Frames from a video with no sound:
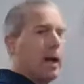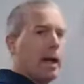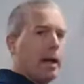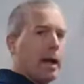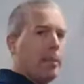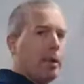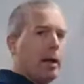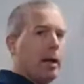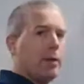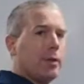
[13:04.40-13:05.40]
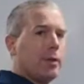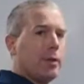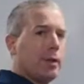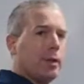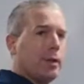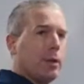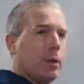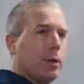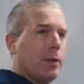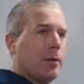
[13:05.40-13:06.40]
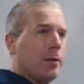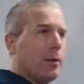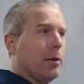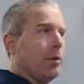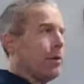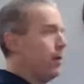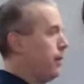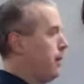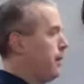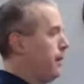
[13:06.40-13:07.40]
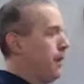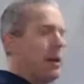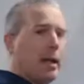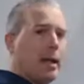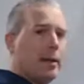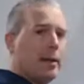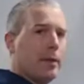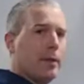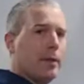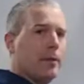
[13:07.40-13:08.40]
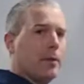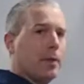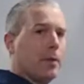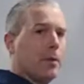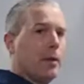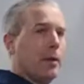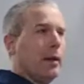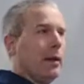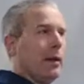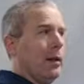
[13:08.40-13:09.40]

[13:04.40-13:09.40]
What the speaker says: if you've got copper lines and you can see where it froze, or even if you can't see where it froze,